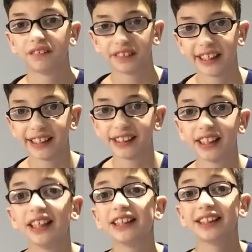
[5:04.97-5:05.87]
v
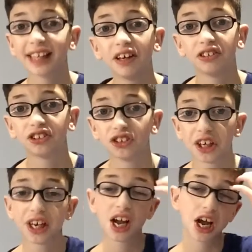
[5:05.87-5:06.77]

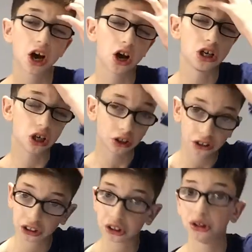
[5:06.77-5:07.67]
Chelsea, a
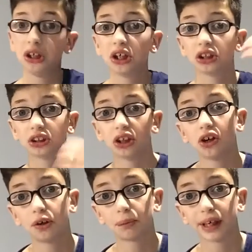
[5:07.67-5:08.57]
London
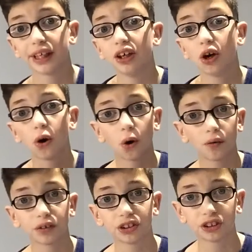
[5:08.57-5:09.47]
derby.
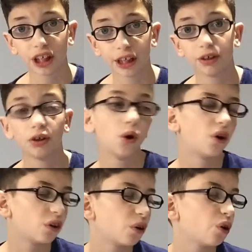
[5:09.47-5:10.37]
Obviously
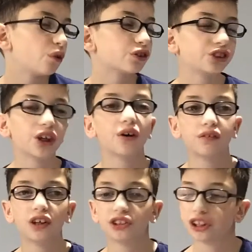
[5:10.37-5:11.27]
our
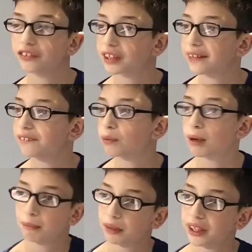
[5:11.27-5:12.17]
first home game at
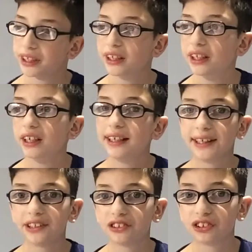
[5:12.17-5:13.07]
Wembley
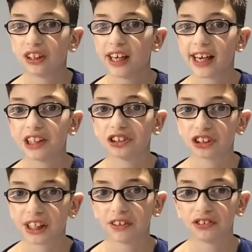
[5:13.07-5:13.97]
is
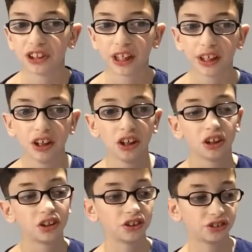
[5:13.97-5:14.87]
against Chelsea,
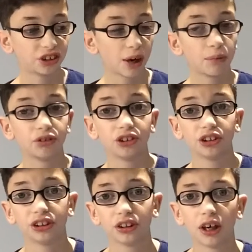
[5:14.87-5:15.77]
because that
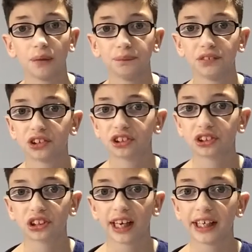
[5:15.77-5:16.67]
wasn't
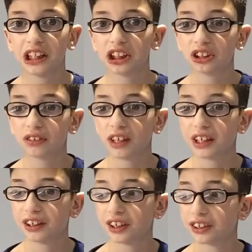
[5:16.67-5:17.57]
staged or
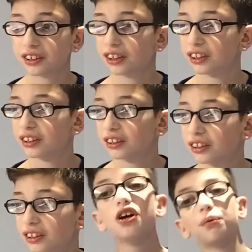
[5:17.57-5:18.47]
anything, no.
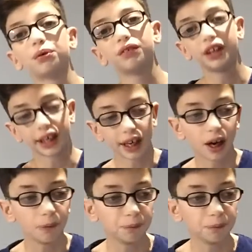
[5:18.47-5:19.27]
No, but really,